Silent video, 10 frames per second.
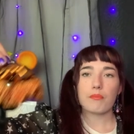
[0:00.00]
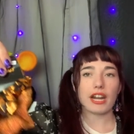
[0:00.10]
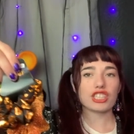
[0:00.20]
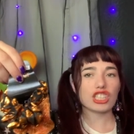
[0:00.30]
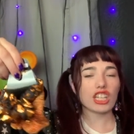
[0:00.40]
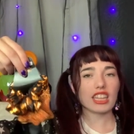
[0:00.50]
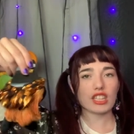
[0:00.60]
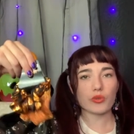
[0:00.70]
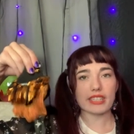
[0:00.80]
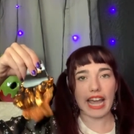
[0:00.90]
But I just thought
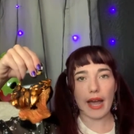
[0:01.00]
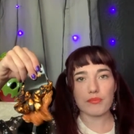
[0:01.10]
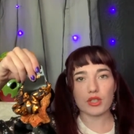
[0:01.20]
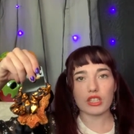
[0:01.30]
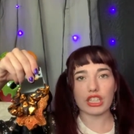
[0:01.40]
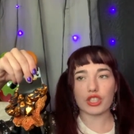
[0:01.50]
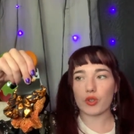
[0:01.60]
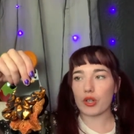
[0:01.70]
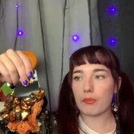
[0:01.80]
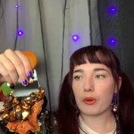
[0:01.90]
this was absolutely
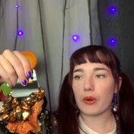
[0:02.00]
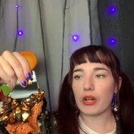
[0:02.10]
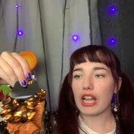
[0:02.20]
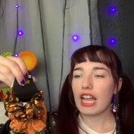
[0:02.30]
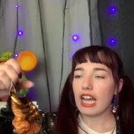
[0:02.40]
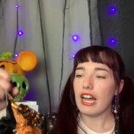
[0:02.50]
adorable.